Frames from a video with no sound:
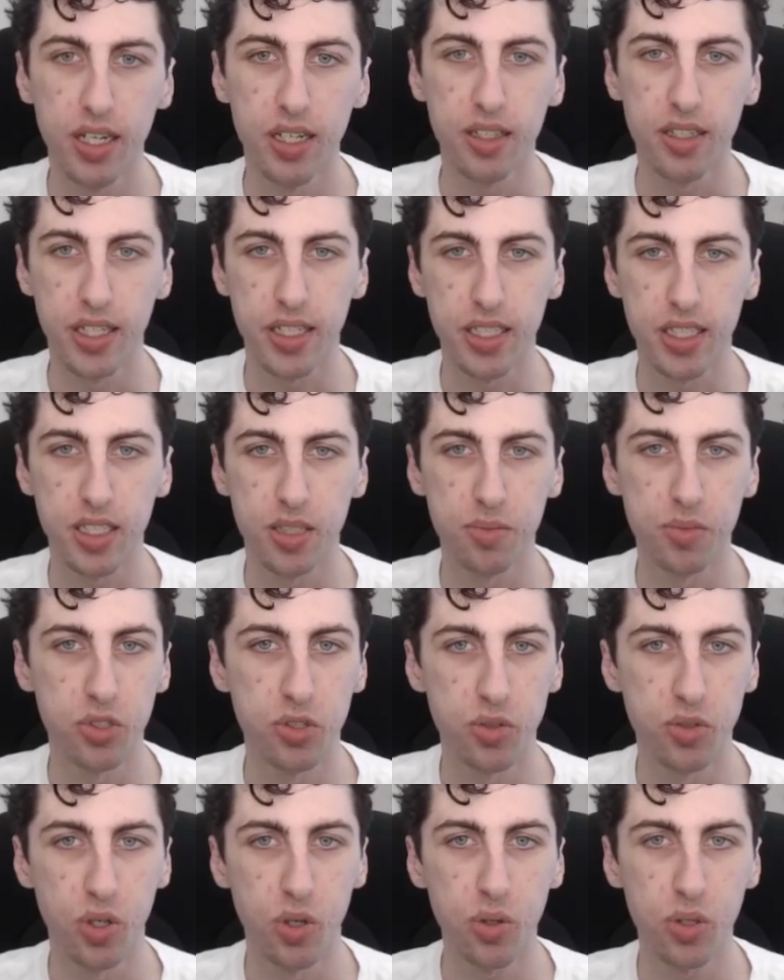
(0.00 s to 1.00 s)
letting him
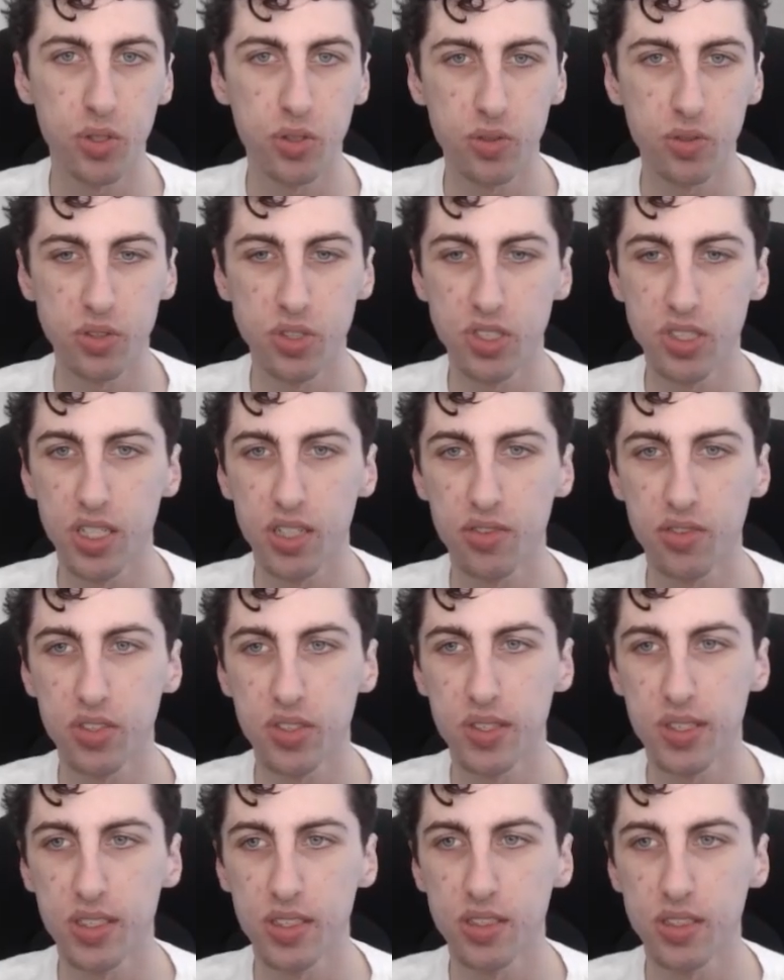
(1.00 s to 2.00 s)
do Oakenold stuff
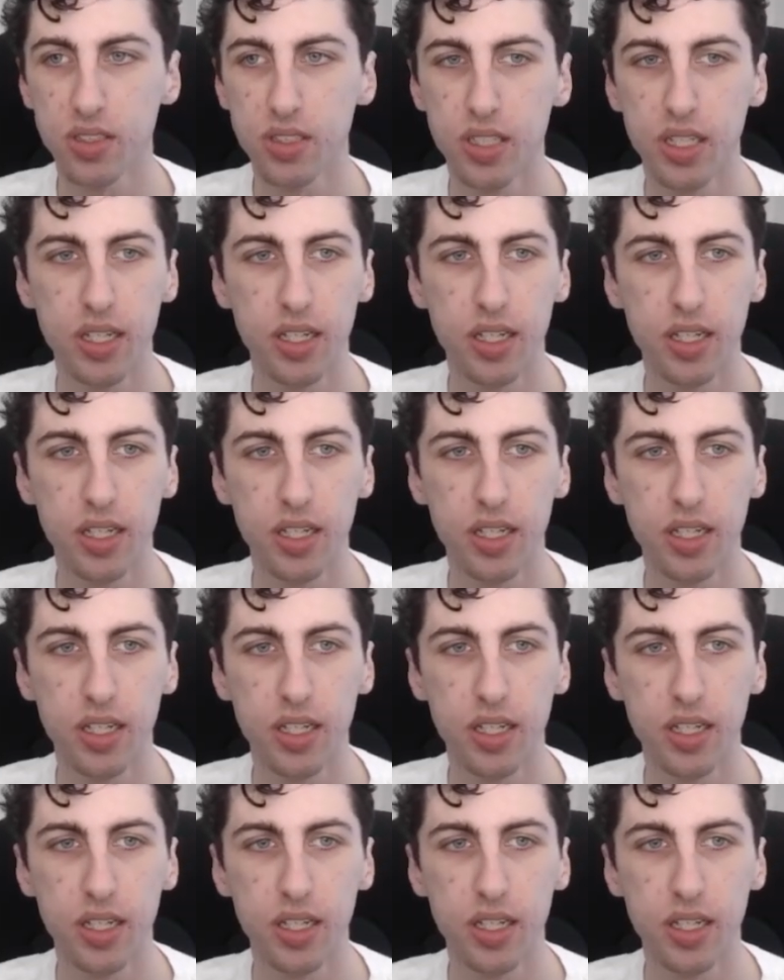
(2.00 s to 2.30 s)
still.